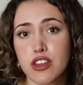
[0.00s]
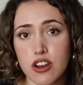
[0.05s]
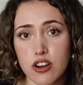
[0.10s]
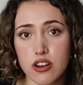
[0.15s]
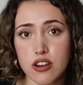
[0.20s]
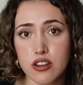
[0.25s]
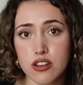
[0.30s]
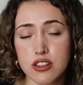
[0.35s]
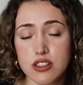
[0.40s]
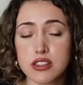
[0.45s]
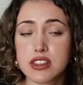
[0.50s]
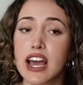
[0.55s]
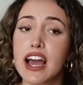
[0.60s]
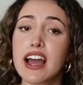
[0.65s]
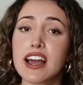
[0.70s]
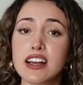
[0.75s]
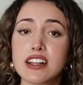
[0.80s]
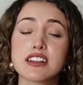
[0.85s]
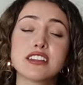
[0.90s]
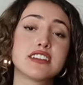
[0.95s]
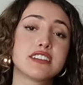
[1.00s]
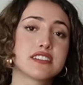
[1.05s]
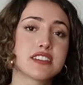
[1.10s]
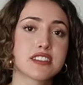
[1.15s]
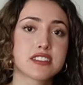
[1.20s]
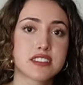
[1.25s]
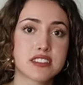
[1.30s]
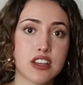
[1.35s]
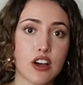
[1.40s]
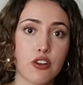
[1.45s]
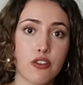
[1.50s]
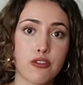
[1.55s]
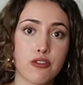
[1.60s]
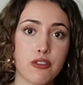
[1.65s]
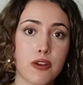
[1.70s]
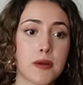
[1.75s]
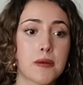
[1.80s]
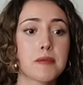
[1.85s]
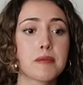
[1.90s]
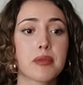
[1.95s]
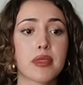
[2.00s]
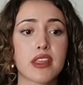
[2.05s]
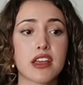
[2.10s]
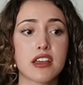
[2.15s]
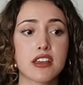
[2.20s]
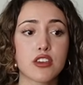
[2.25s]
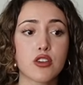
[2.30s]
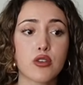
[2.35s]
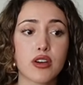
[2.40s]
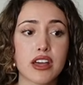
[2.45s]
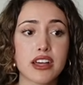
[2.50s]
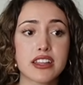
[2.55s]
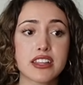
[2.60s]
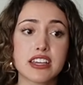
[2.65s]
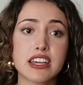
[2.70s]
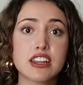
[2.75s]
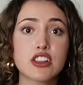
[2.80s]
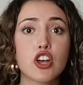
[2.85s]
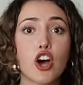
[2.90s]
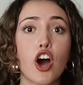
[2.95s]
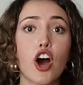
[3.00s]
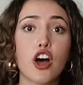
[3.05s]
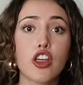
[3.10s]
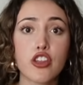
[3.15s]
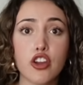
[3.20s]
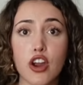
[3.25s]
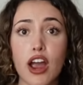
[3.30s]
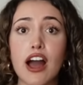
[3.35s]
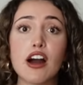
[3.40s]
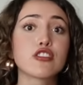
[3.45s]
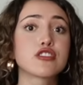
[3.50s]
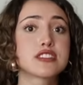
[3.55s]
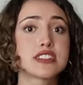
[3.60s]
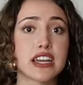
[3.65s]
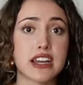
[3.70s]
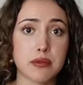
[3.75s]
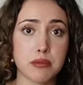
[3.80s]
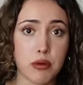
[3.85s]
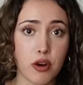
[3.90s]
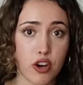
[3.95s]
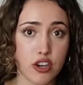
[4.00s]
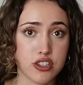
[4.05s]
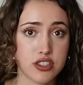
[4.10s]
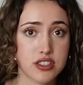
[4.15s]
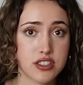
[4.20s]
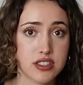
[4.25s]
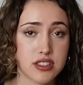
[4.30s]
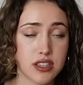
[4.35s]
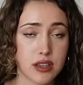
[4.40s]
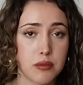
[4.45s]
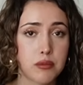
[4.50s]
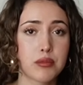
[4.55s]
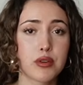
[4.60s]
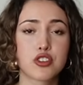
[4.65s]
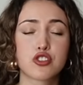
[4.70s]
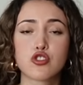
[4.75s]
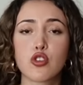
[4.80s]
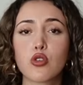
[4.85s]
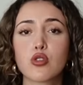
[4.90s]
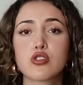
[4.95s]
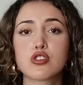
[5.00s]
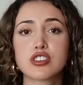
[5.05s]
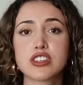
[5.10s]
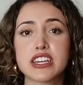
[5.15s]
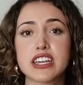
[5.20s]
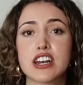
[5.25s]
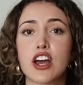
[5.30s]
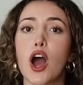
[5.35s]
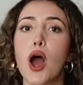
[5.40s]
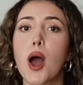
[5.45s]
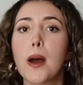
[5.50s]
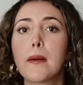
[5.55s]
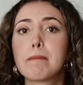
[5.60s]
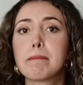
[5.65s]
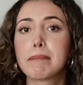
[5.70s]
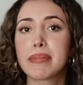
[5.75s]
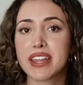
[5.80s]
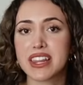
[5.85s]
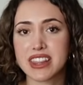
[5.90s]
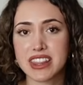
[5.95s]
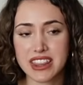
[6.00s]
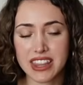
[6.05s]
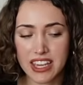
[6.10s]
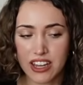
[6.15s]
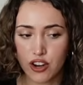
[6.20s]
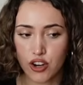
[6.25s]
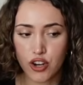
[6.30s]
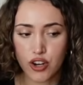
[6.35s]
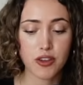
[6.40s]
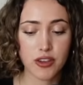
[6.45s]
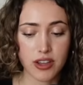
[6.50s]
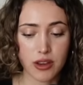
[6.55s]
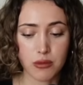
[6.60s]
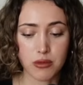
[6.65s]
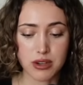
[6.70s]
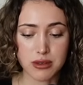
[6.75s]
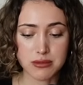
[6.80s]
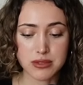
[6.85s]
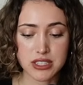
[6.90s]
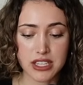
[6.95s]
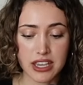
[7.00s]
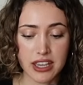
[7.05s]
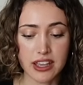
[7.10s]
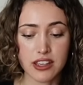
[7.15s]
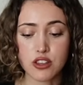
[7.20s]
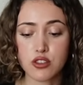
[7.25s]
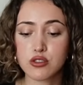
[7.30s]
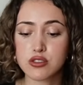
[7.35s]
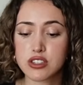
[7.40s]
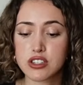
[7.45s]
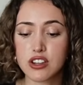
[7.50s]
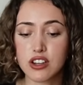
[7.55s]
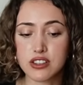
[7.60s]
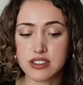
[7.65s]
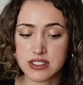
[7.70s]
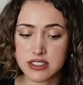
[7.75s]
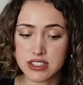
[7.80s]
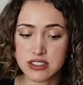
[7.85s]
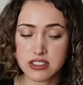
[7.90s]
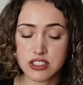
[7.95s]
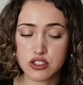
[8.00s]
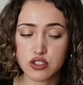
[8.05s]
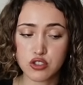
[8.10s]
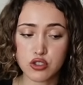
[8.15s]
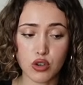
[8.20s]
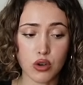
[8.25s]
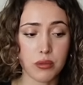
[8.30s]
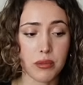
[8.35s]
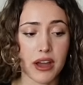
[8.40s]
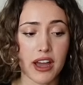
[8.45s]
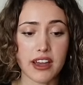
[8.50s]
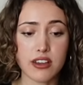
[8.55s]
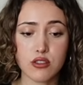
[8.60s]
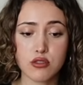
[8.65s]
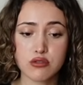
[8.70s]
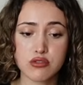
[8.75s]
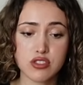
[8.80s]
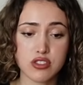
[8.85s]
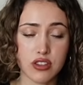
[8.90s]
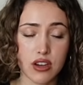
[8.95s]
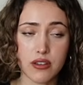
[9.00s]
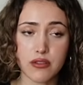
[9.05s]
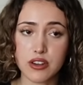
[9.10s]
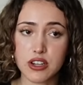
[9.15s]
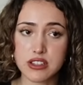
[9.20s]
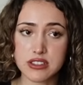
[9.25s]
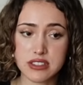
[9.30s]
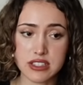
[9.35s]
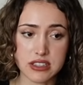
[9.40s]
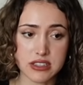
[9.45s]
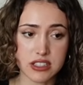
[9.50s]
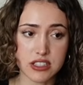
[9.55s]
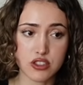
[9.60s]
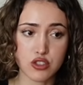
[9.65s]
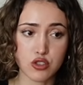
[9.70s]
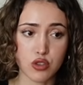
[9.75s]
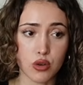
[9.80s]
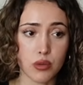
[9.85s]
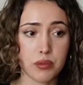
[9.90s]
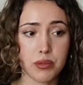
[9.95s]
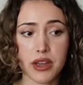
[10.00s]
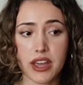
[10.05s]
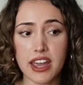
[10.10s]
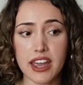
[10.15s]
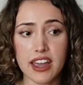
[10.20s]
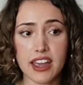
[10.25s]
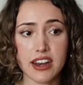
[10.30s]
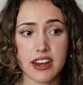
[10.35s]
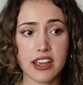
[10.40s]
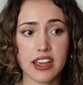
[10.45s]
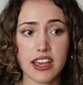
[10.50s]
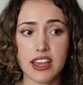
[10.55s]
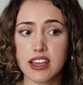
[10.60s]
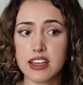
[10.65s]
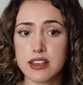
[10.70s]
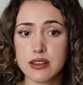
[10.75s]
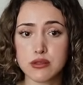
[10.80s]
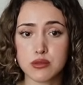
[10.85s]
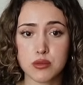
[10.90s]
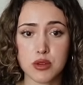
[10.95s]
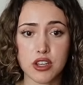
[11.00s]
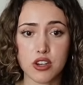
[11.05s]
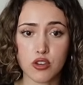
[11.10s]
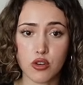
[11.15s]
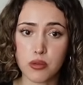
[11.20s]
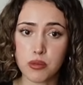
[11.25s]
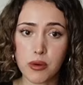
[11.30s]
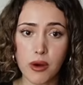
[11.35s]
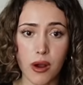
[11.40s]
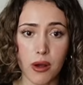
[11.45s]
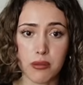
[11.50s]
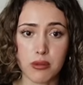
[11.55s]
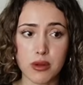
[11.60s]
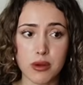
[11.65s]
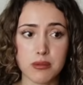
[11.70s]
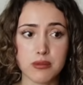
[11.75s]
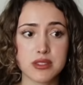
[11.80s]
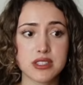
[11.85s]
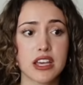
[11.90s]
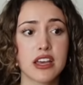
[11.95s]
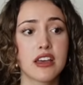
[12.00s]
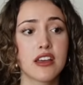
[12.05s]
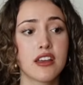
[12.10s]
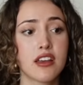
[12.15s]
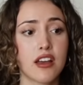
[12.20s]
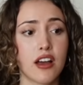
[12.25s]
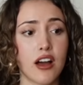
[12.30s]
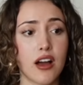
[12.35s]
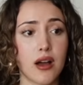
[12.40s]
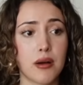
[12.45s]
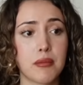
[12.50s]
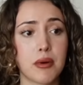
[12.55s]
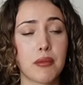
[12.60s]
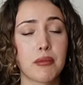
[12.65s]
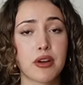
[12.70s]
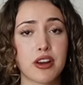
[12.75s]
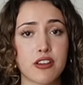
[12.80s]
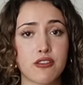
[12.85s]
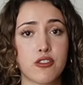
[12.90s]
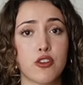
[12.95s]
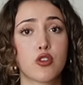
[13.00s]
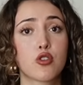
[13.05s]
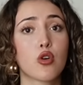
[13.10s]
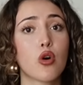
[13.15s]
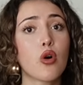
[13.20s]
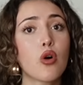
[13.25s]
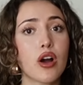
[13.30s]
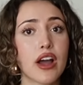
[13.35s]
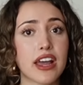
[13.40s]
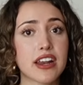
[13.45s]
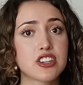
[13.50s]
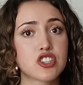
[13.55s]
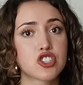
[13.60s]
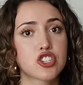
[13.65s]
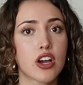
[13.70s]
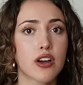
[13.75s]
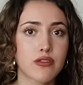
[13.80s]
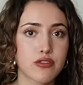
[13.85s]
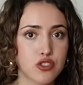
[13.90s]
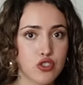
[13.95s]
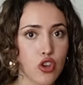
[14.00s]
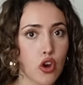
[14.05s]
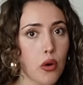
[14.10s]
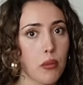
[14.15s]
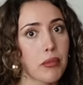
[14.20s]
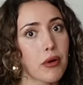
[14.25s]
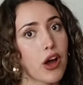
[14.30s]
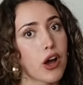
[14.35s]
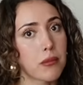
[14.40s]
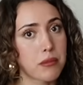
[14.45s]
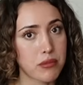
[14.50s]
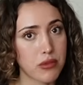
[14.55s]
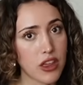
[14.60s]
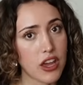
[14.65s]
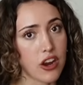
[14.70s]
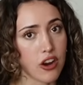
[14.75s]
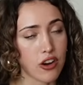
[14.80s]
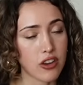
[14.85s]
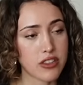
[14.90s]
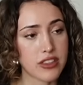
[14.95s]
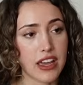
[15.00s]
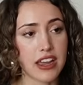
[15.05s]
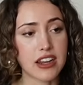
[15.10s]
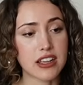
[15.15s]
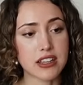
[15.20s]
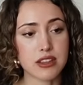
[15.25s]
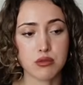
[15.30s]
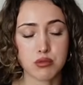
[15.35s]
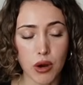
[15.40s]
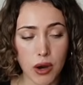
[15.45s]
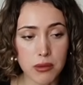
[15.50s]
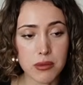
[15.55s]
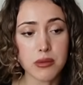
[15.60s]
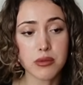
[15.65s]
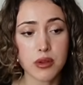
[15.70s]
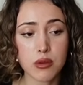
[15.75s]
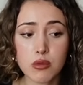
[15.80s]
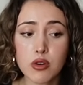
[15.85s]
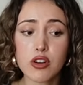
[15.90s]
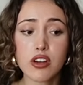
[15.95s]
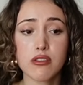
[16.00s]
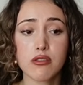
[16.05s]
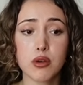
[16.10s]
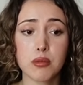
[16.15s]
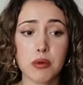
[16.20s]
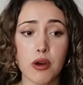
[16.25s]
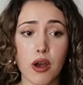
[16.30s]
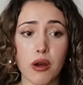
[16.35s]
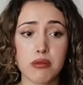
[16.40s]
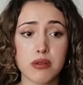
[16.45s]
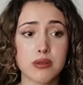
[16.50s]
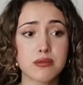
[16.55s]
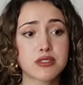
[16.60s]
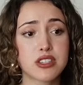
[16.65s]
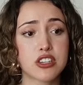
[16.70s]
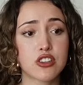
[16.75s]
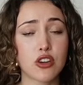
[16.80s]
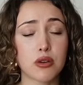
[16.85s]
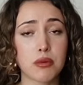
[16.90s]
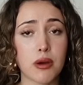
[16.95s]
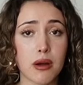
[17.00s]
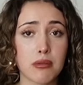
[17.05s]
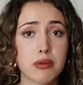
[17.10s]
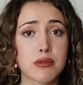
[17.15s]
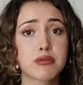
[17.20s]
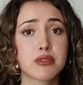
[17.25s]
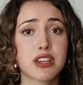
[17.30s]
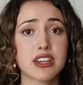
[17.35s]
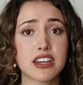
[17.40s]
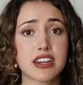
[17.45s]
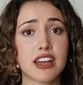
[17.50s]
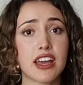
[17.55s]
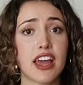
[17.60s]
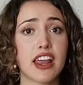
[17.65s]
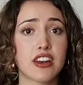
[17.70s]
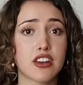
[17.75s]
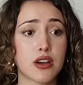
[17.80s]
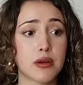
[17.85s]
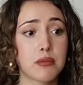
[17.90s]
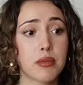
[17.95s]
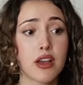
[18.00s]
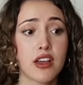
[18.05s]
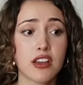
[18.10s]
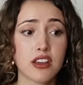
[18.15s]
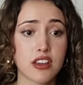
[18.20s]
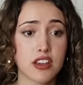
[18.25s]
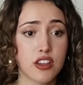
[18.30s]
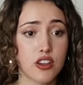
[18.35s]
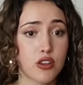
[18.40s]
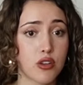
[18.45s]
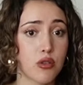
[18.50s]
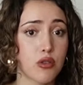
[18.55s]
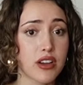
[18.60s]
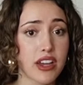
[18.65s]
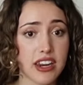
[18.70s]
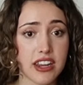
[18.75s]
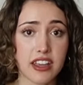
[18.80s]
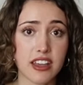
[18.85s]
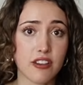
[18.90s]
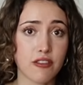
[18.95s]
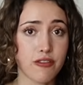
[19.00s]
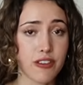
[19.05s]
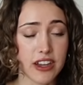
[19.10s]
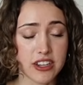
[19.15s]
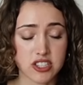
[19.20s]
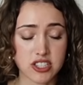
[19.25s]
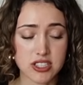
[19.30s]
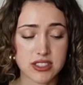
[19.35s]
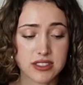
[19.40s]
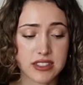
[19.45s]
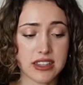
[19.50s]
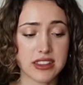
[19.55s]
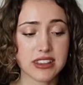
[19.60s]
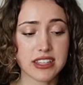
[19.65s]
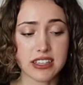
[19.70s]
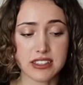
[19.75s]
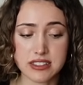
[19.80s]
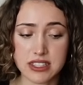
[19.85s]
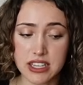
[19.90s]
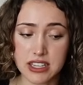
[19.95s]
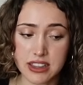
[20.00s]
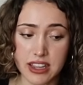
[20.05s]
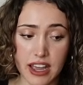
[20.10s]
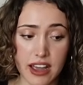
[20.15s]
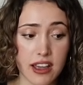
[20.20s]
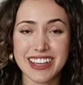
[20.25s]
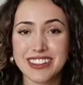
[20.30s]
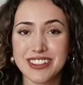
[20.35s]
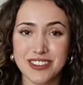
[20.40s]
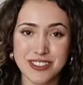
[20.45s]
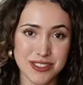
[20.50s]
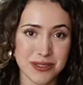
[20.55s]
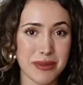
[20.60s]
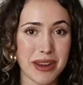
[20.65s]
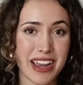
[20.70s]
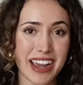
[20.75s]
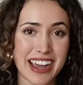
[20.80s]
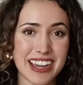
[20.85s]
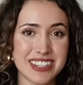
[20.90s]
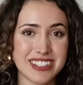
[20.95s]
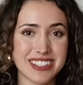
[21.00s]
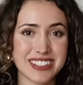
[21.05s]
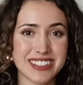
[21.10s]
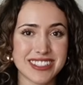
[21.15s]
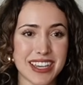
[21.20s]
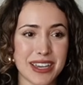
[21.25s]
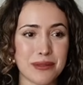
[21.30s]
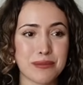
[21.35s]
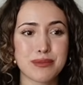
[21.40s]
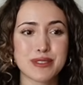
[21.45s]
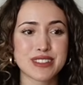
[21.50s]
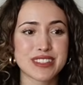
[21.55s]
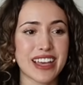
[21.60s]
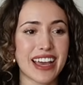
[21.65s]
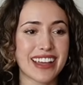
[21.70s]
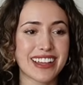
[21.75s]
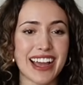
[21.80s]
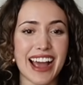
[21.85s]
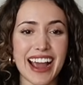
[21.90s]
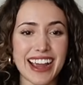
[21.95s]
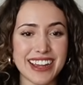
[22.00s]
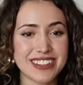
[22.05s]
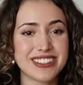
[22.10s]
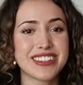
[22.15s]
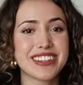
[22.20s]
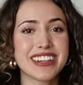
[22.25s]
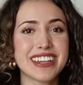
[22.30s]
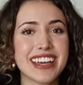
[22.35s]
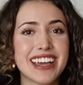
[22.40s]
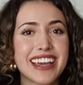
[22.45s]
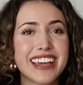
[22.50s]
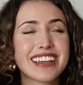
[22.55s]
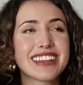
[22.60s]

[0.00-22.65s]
there. That cleans itself. You can clean the other outside parts, but don't clean up there. You get what I'm saying? And use an unscented soap. I use Dove unscented soap, and it gives me no problems. But if you go and shove soap up there, then it probably will give you problems, and you're probably going to end up, getting infections and things like that. And those are my hygiene tips. Hygiene